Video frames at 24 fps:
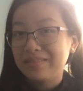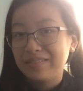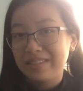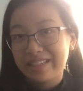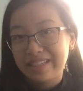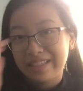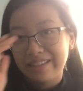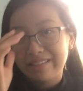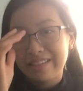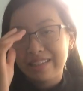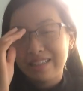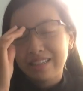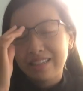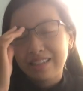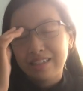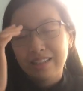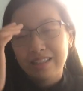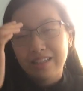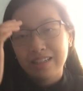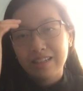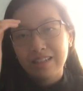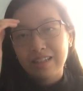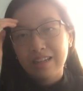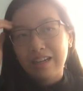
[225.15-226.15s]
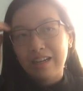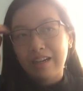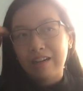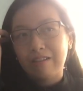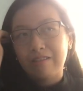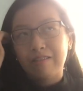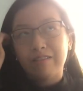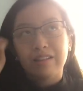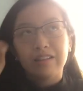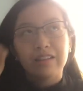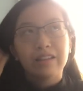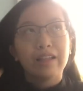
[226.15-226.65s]
So, you
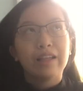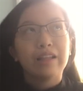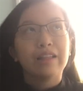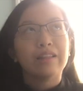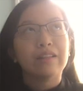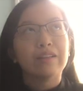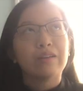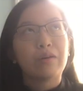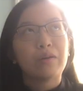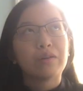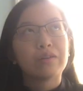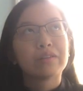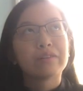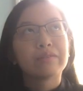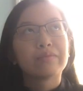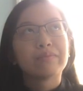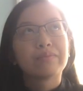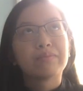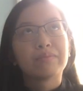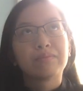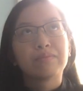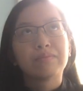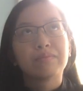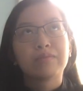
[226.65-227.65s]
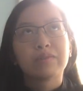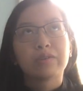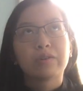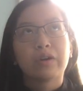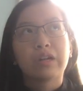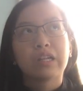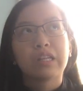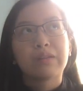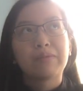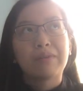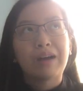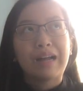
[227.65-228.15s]
know, in the whole
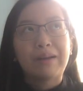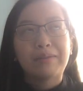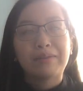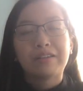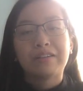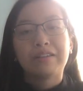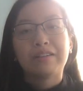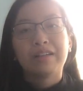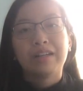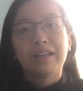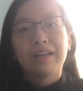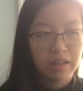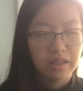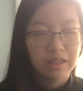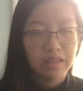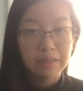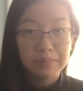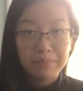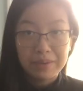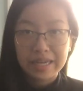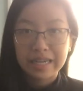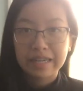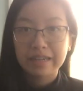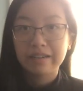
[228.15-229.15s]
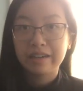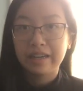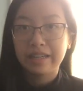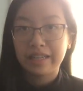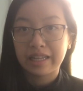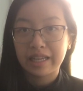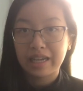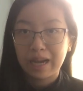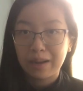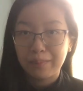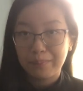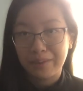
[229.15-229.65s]
story of the Bible, the baker
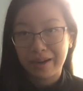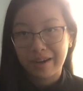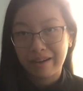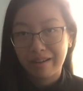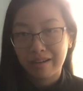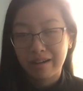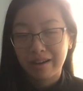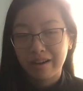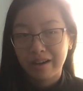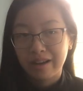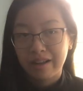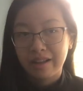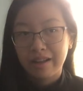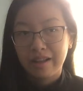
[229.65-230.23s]
and the cupbearer,